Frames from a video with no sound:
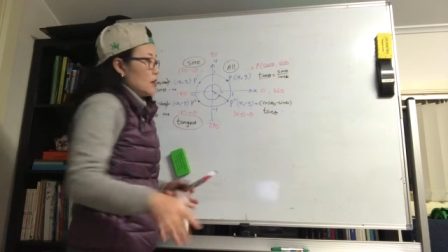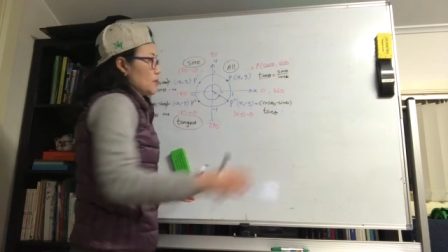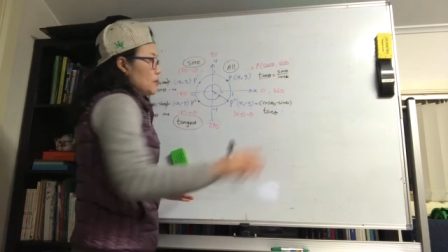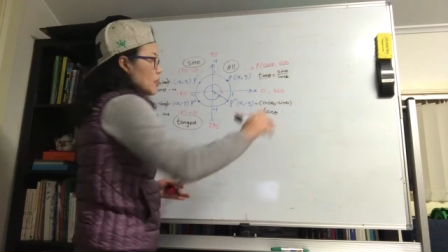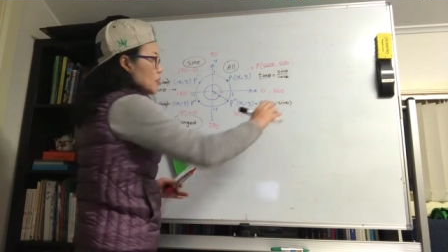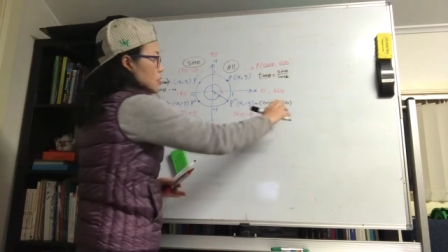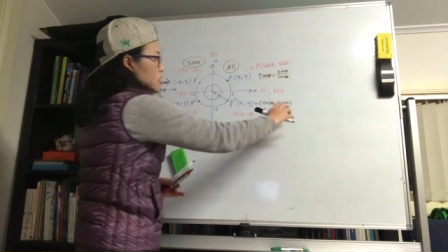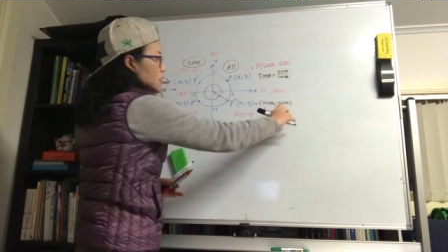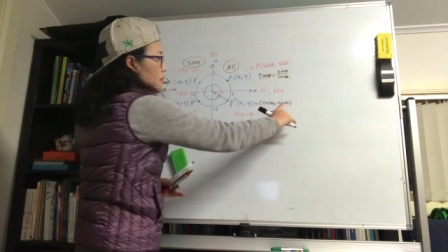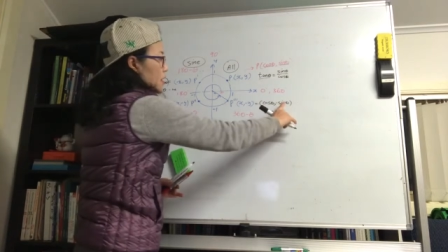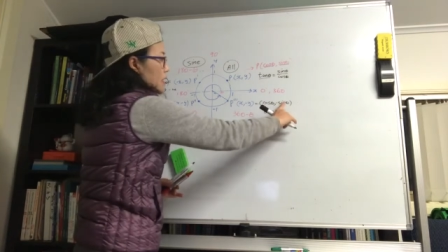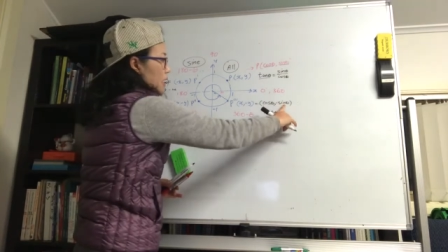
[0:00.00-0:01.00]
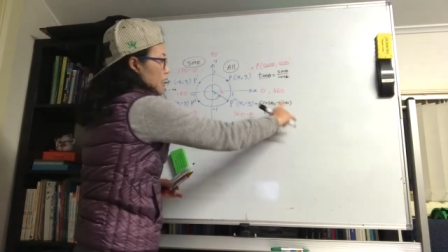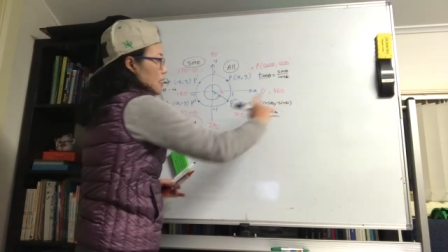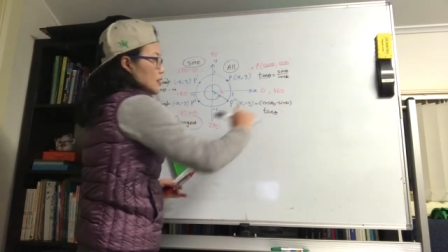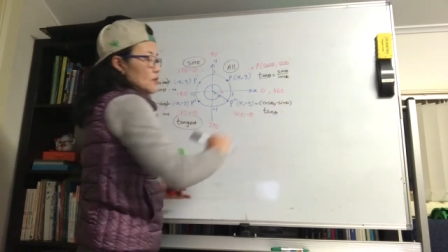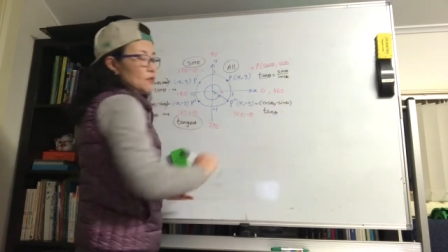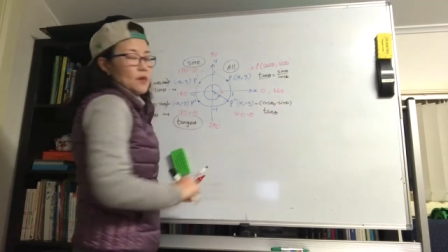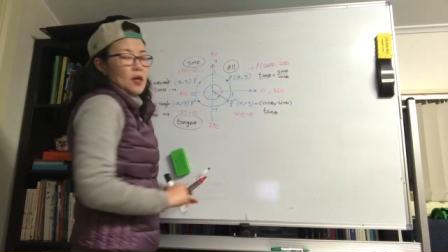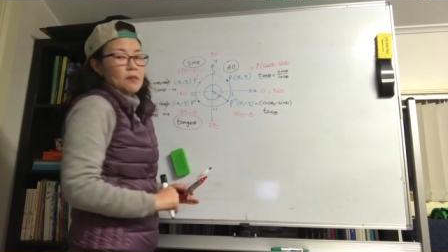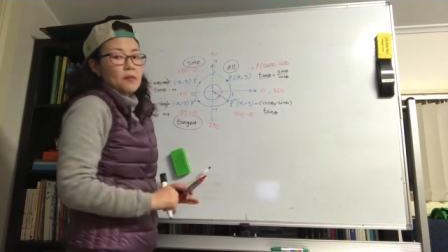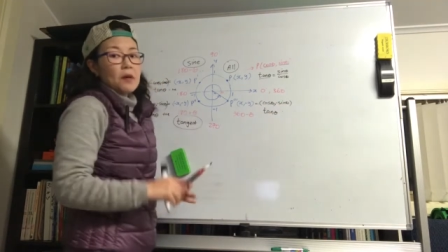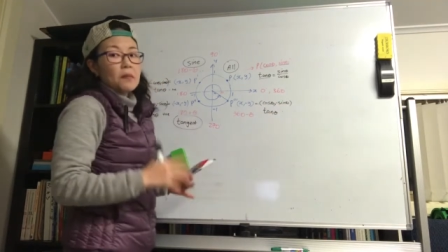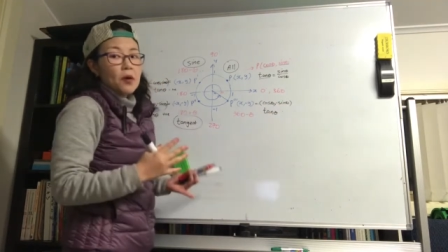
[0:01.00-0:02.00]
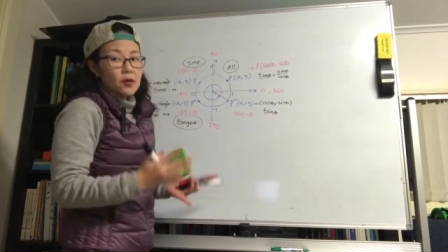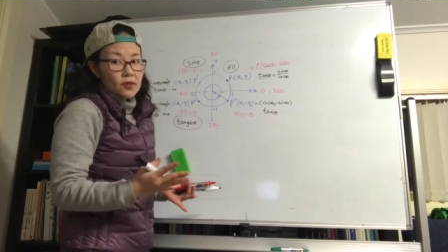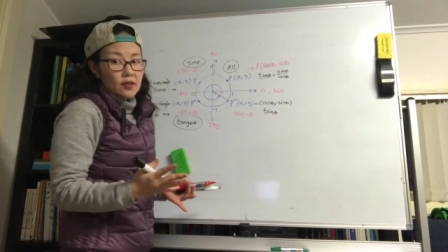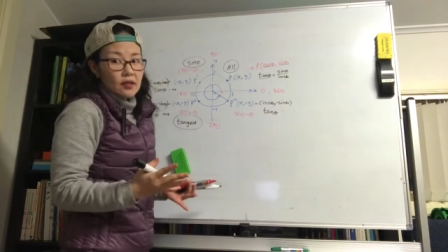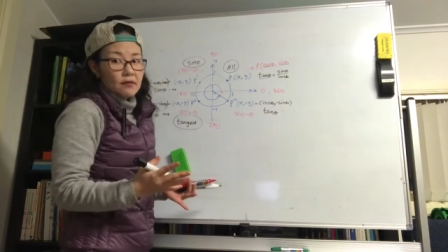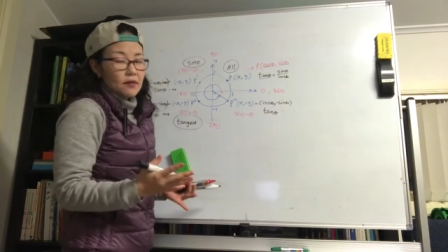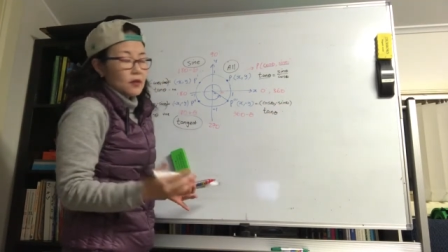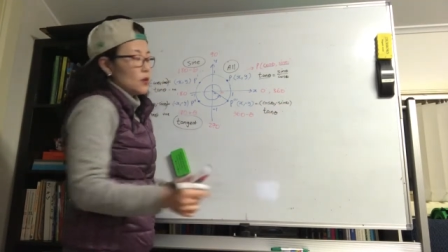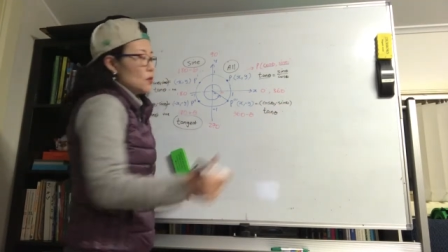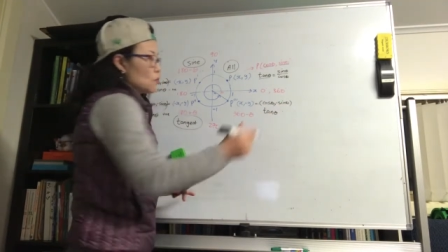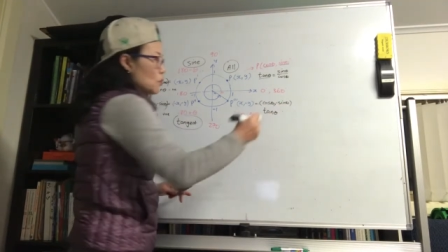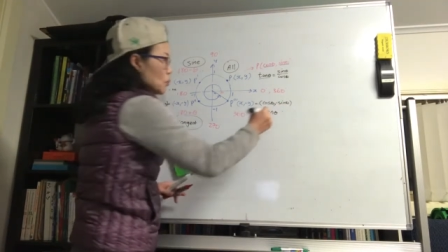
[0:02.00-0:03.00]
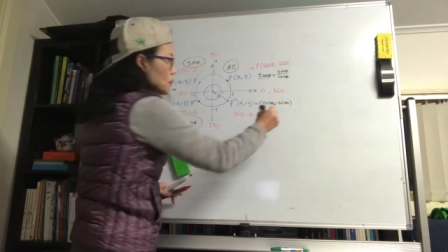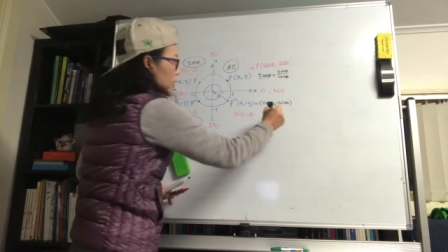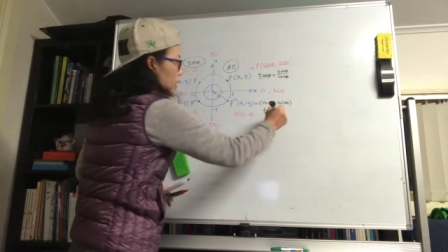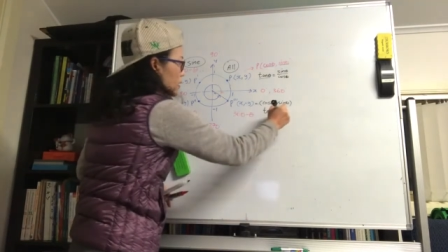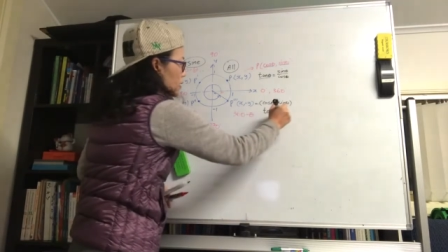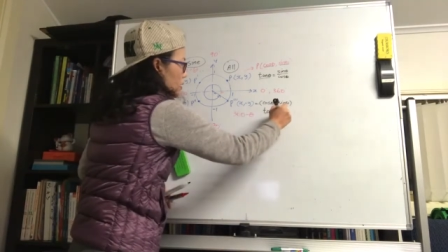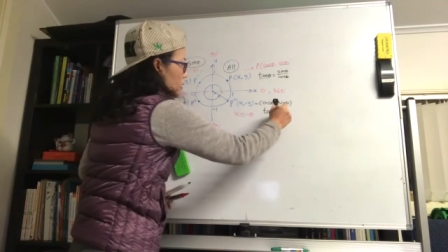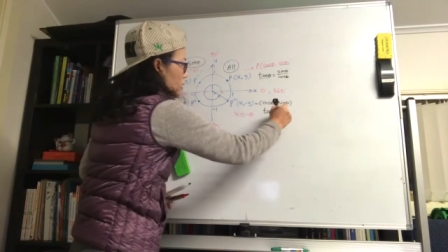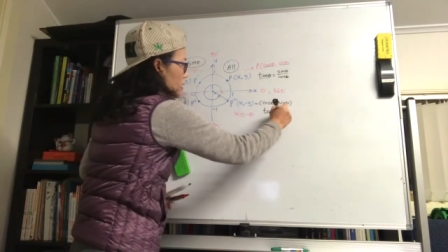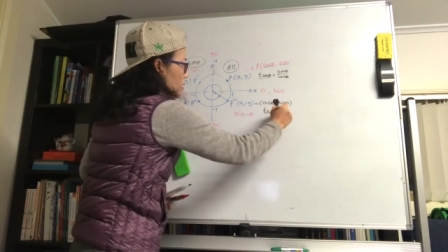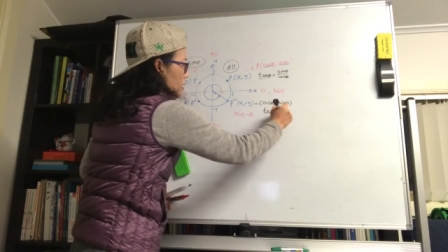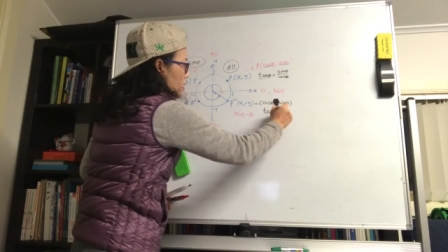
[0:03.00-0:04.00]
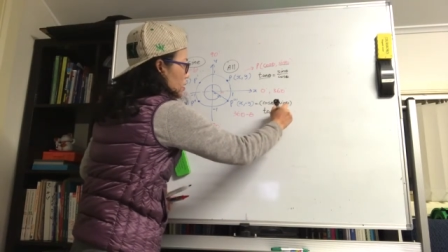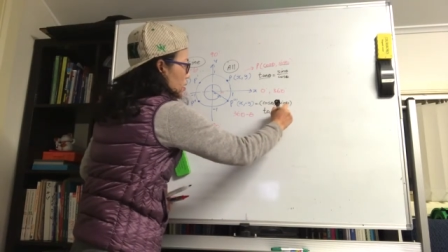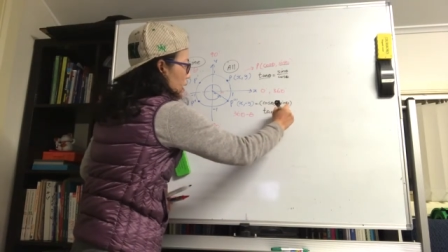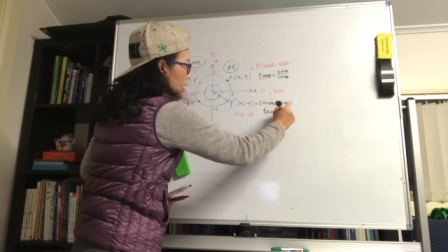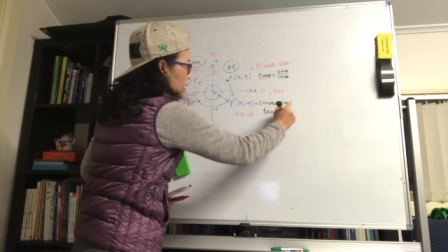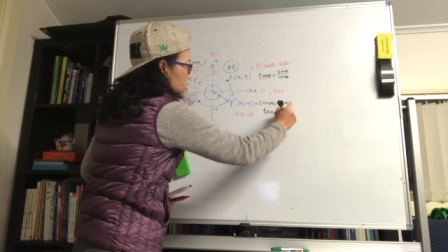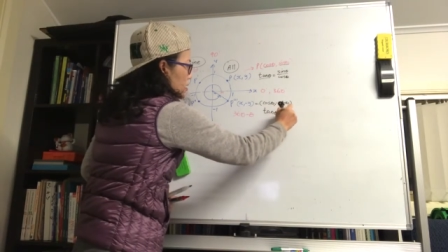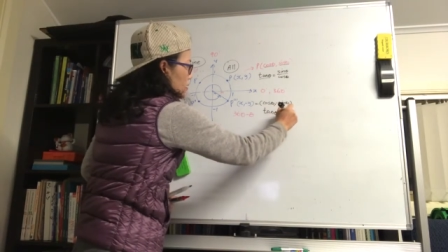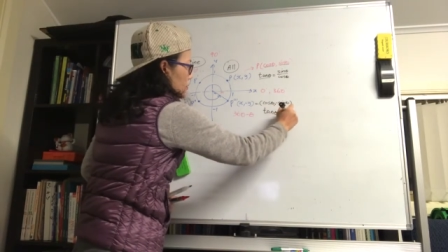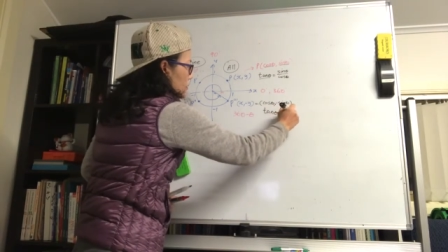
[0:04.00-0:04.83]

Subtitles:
because it will be negative divided by positive will be negative.